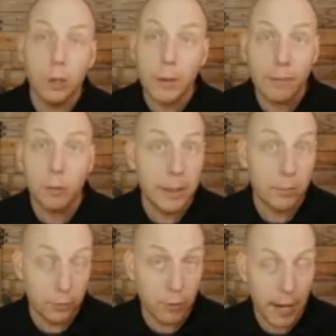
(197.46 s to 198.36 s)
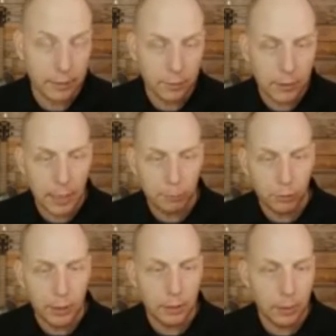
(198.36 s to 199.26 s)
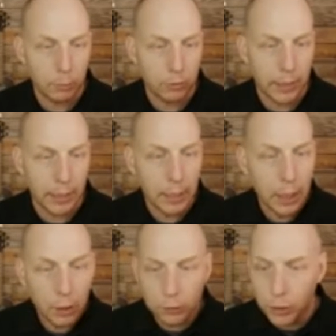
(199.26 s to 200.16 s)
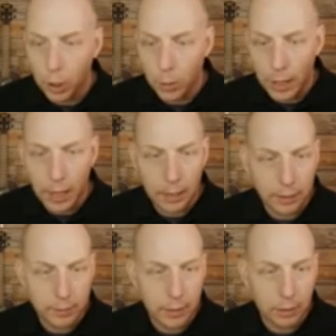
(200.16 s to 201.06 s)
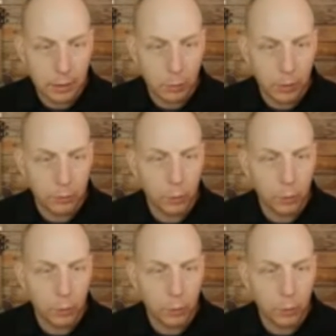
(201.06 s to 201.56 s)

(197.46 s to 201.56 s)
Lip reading: don't have to be this attractive to capture leads. I'm just saying. So, let's take a look at one.